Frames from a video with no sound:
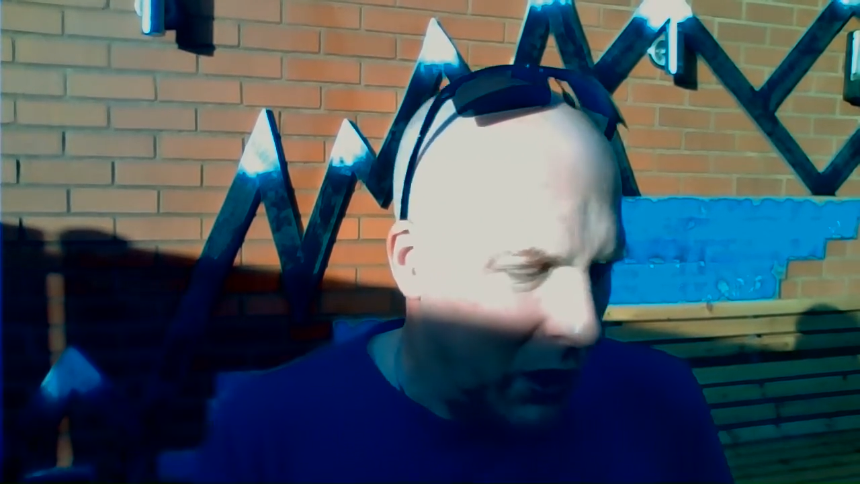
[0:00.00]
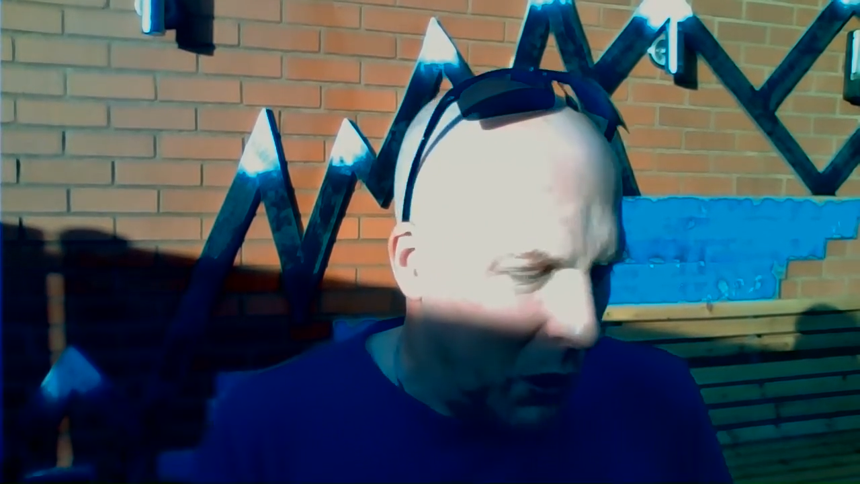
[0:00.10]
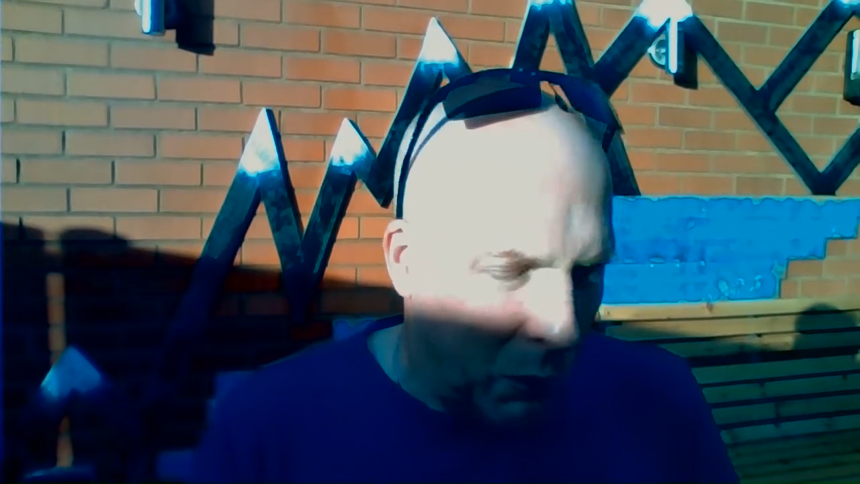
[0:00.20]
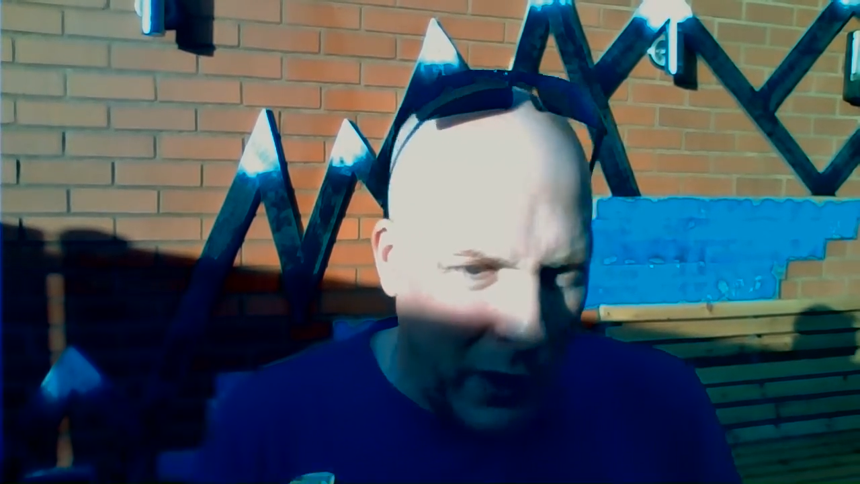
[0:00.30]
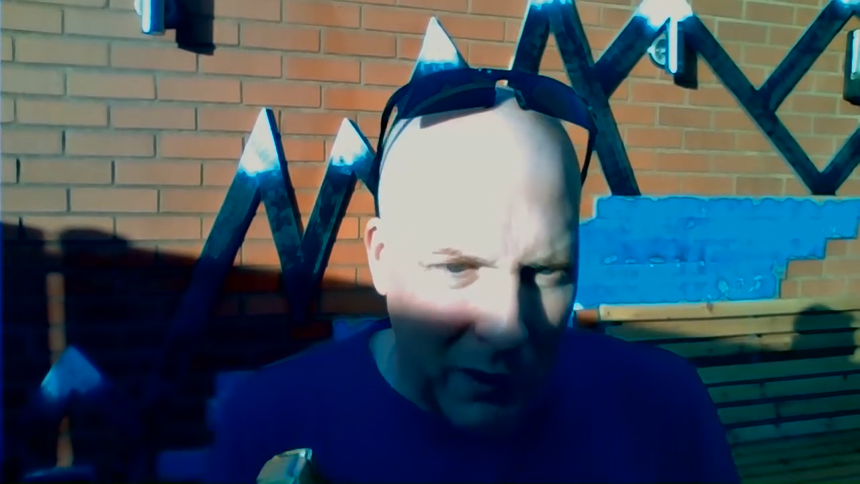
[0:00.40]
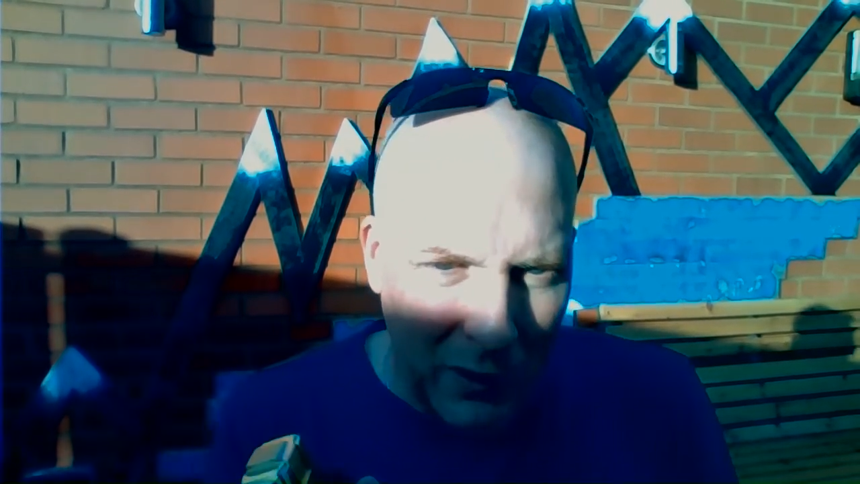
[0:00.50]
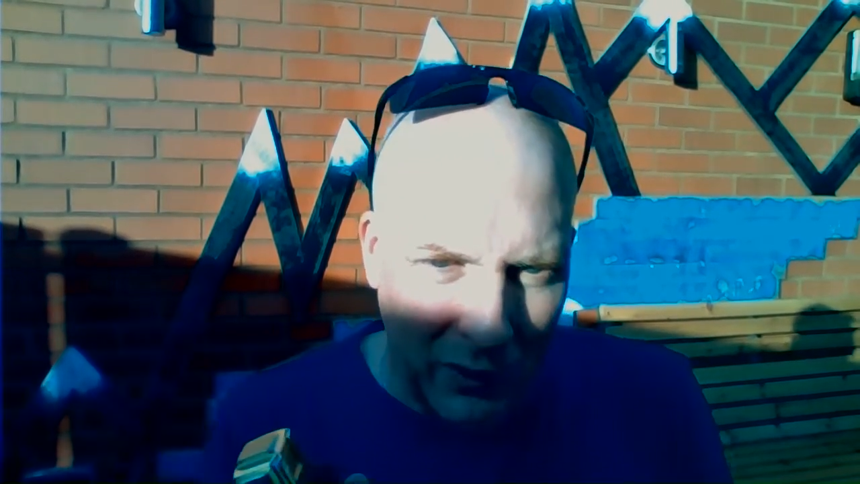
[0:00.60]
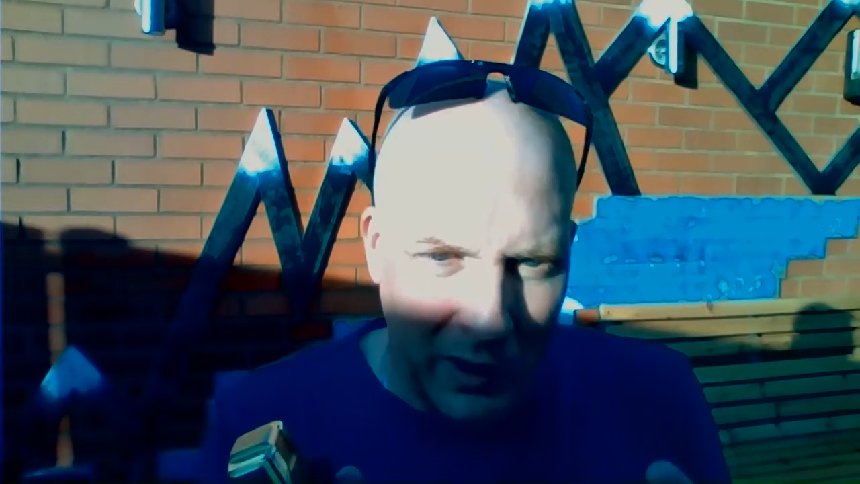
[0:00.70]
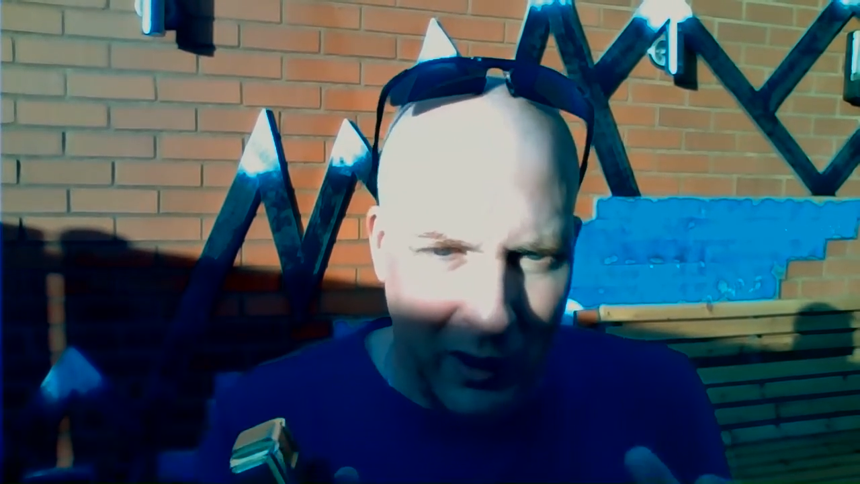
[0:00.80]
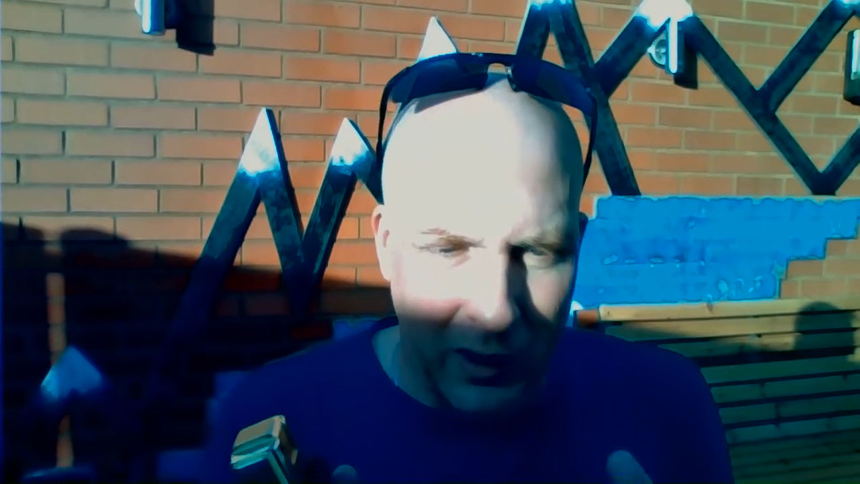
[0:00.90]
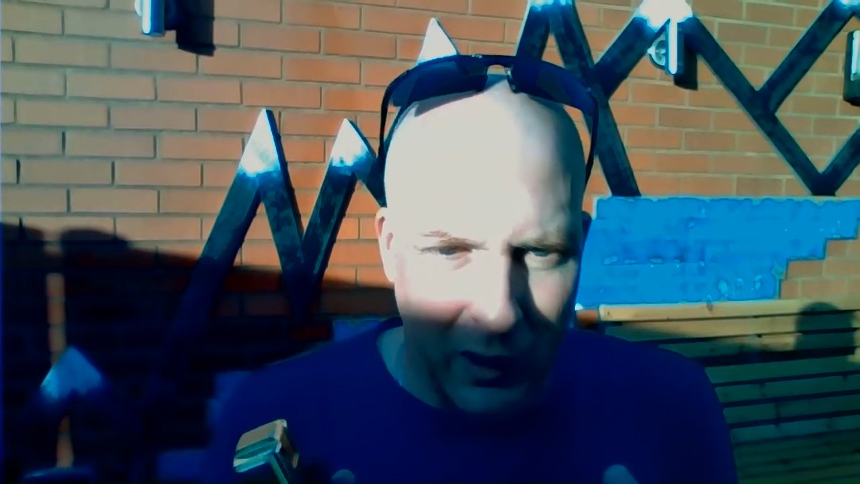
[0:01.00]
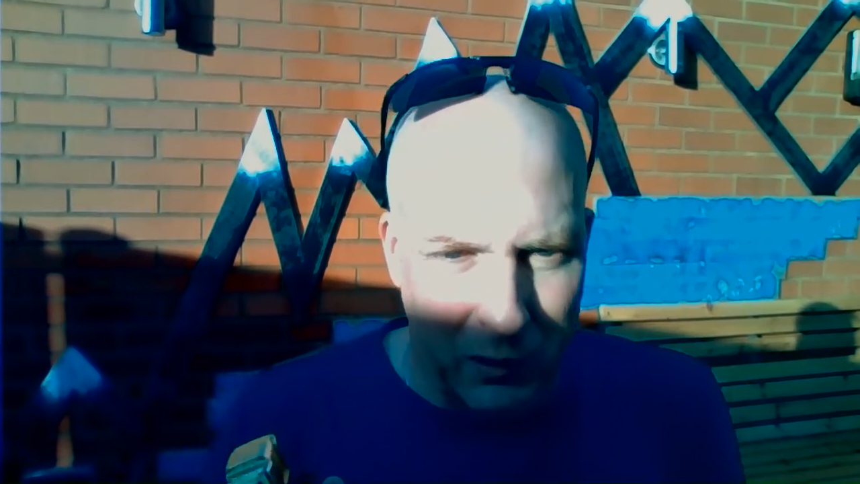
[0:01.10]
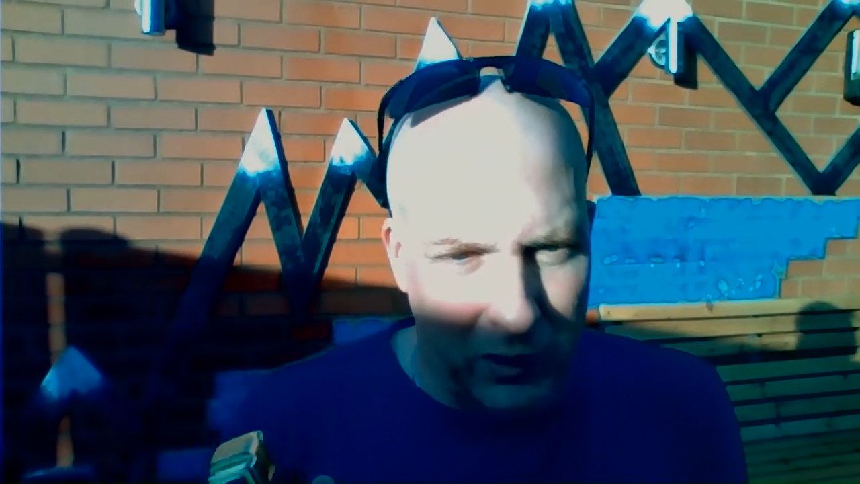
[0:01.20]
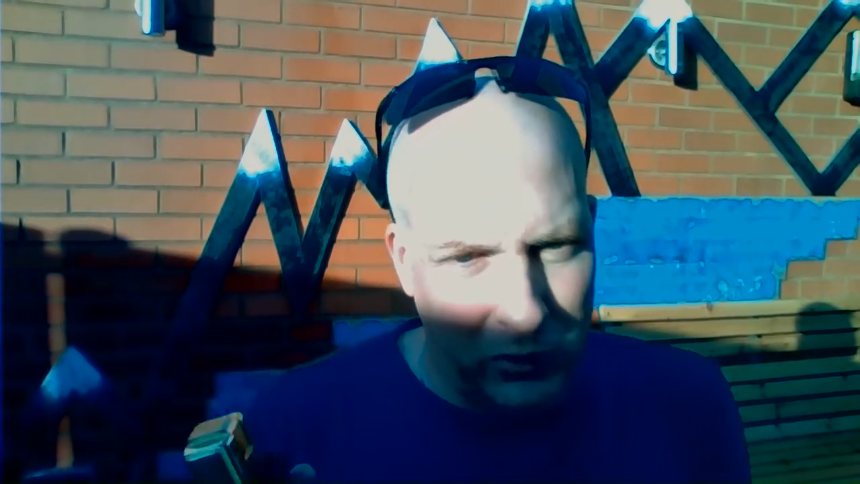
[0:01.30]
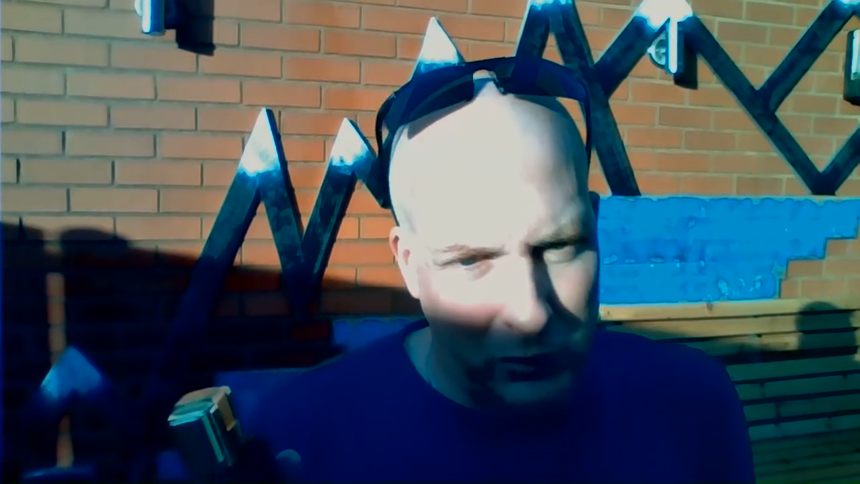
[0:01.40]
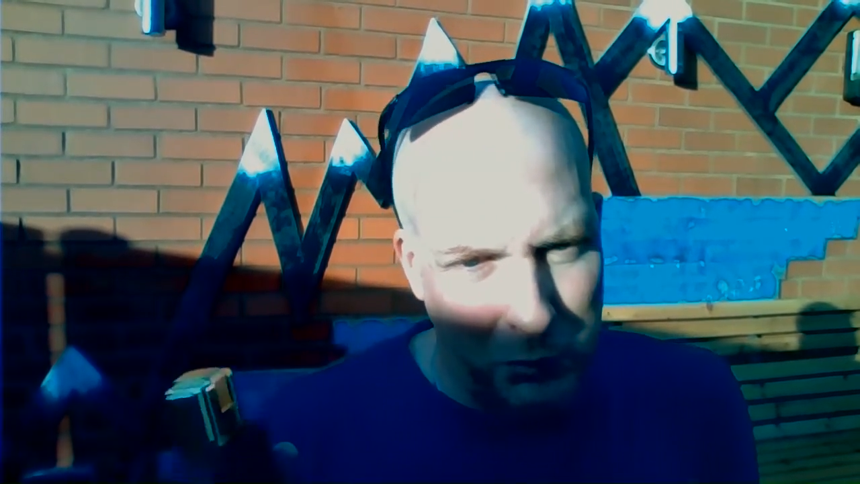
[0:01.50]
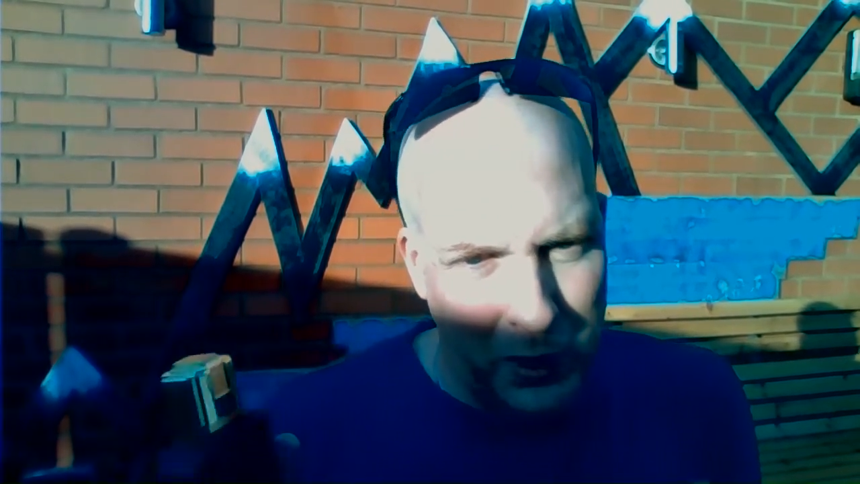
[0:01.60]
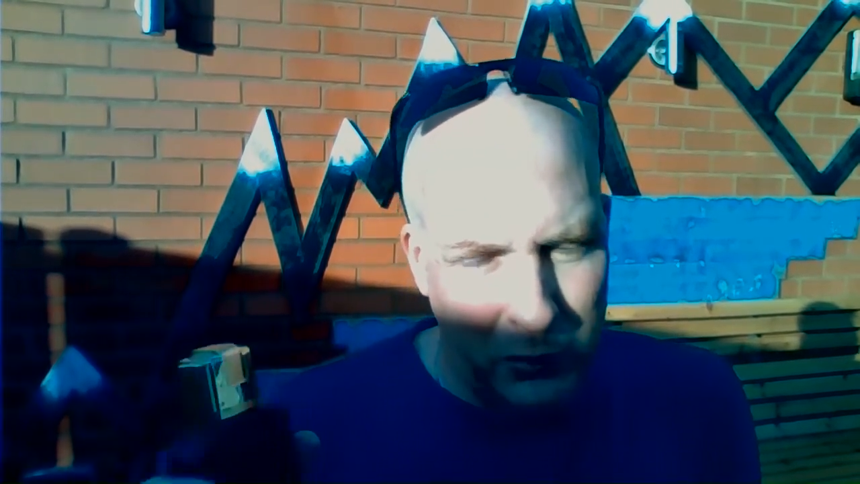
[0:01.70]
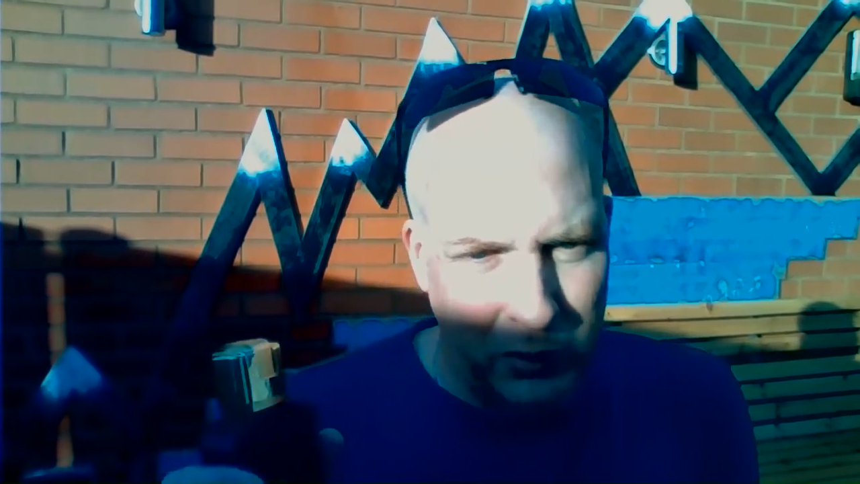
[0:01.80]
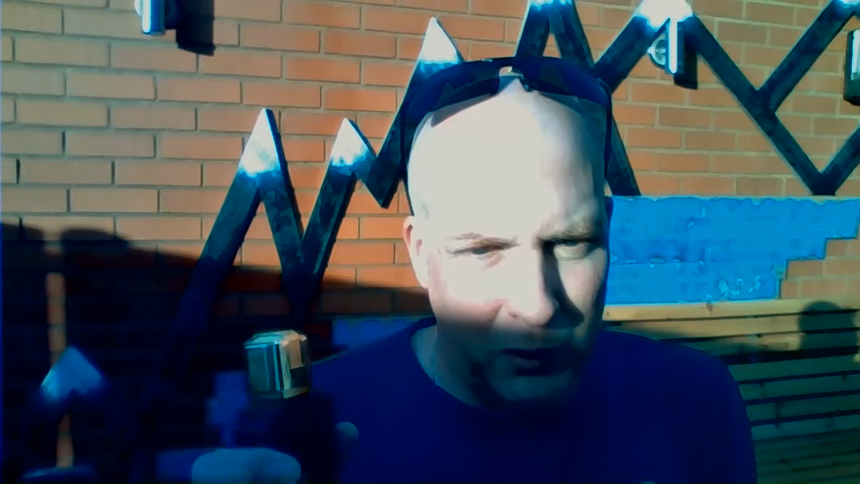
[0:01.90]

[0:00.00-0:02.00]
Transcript: Whereas, you know, you smell sort